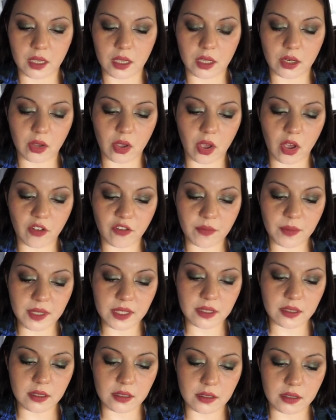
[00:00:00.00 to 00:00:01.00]
in
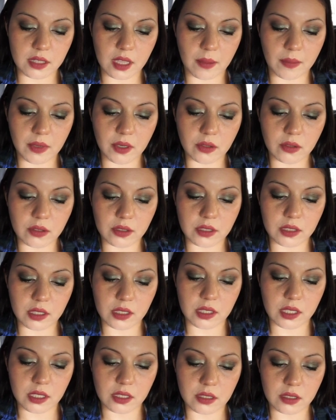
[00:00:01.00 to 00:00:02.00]
Hoffman's seminal
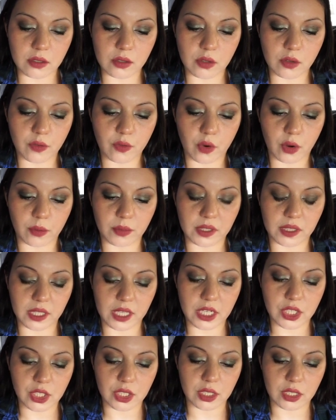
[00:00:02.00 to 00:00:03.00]
statistical
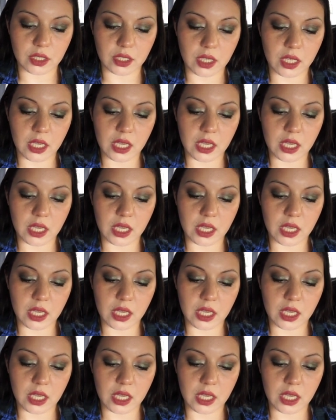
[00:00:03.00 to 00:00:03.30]
formulation,